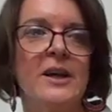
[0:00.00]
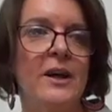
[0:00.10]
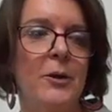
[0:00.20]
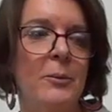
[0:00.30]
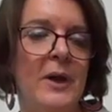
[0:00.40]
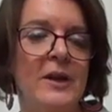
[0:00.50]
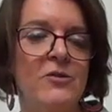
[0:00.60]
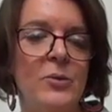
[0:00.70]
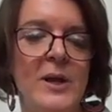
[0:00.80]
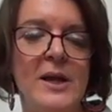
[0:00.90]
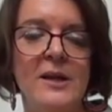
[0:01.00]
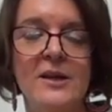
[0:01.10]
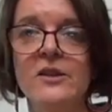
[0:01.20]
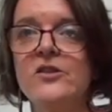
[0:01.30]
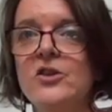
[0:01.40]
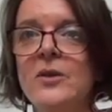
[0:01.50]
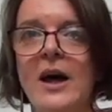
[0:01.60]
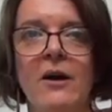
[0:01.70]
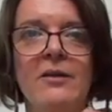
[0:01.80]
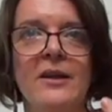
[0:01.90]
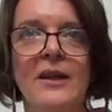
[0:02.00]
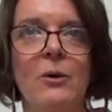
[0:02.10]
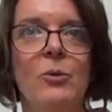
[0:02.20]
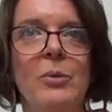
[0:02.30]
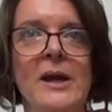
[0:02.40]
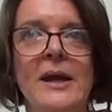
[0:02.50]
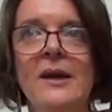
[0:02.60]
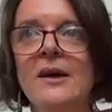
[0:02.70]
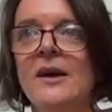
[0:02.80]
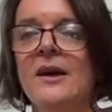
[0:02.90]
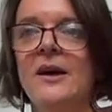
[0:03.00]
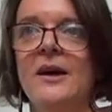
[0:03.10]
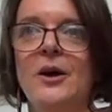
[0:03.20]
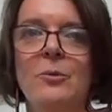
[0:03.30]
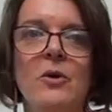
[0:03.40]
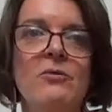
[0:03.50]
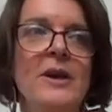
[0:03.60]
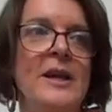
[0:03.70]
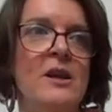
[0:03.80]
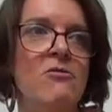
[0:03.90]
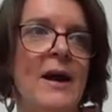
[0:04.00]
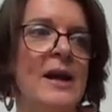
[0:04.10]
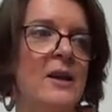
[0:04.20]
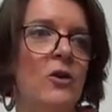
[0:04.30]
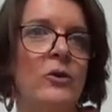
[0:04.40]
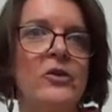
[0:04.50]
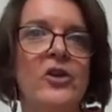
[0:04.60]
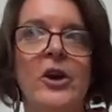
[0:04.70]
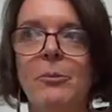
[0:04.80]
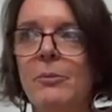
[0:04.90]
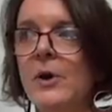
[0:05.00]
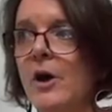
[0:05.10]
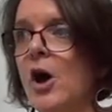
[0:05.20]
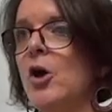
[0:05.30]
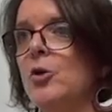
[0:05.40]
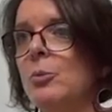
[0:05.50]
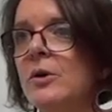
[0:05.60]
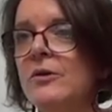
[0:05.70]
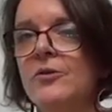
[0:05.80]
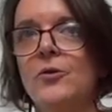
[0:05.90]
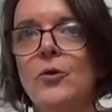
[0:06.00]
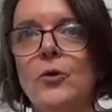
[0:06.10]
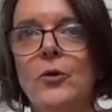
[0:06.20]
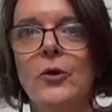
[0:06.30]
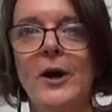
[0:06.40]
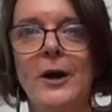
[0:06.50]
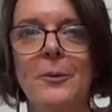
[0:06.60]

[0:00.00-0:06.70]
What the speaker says: And if we can do that, I think that will be a really great long-term home for